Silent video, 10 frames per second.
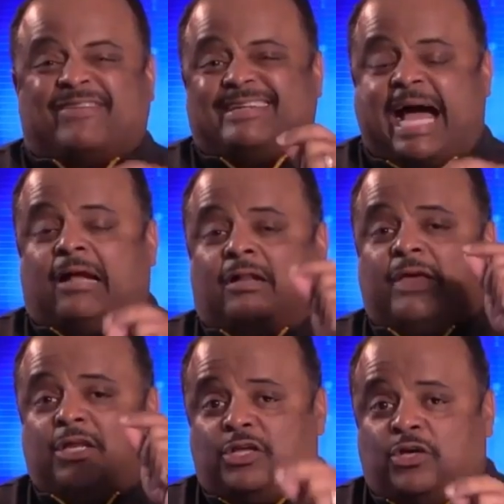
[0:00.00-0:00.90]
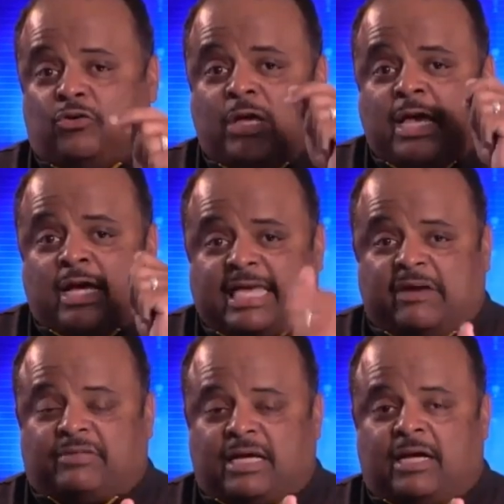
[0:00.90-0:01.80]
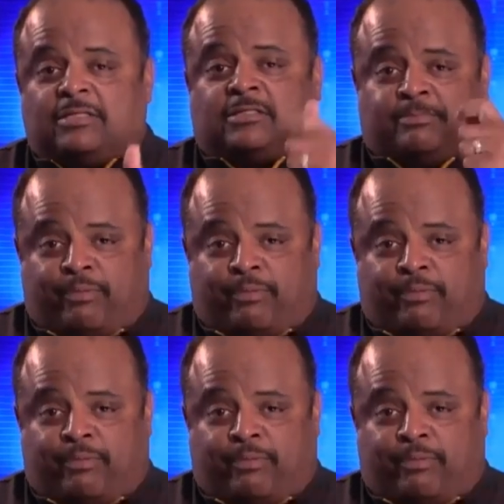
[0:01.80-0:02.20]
Every dollar that you give to us